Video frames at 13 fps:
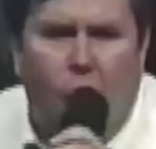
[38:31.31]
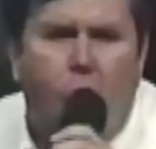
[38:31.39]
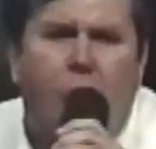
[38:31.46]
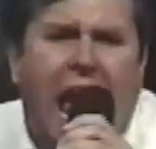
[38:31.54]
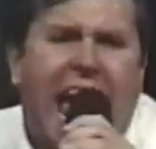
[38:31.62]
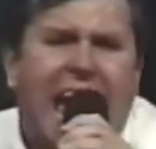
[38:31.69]
Go
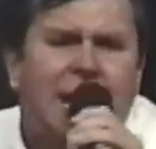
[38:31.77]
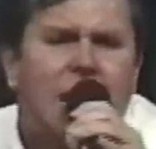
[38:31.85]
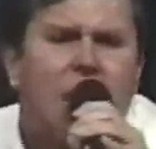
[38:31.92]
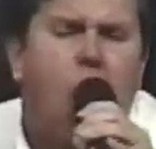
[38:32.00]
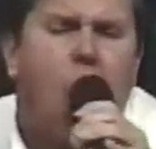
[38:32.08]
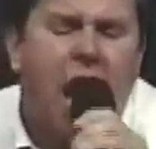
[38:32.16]
ahead,
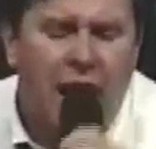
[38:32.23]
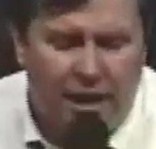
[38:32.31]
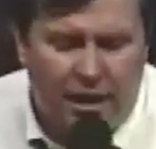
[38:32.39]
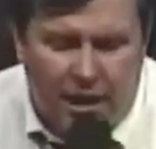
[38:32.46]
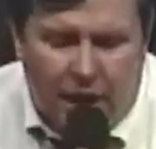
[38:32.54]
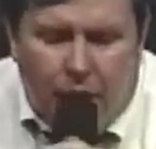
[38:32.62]
Noah.
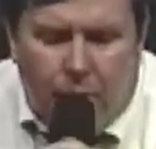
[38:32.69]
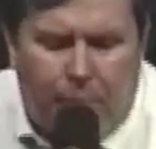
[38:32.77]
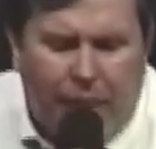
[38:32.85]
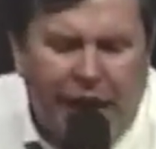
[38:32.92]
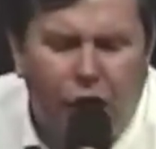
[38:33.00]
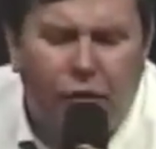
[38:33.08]

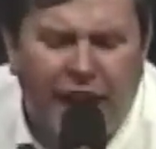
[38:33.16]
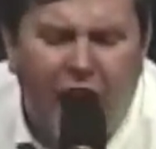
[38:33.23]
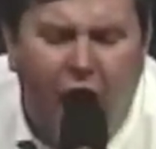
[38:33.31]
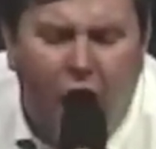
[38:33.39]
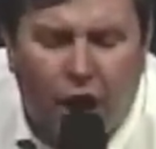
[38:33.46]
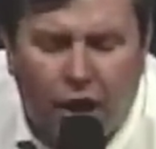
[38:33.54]
Build the
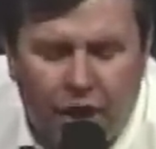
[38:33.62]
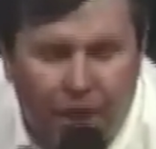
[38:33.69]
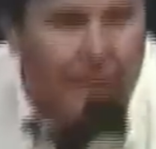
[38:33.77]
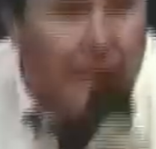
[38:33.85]
ark.